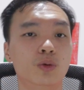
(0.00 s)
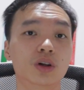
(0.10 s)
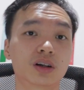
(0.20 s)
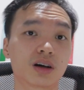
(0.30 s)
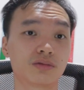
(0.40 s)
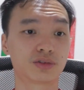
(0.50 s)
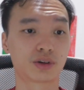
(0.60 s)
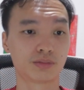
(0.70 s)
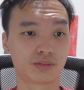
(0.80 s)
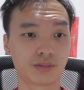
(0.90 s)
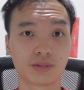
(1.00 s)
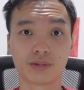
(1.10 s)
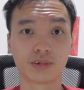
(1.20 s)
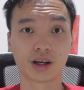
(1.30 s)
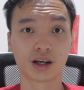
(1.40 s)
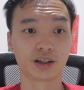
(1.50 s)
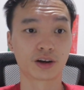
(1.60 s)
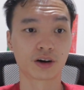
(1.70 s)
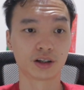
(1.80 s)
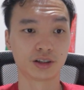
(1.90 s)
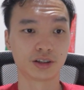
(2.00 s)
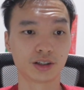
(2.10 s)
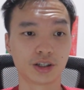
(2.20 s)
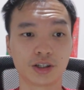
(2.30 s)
will come from Erling Haaland.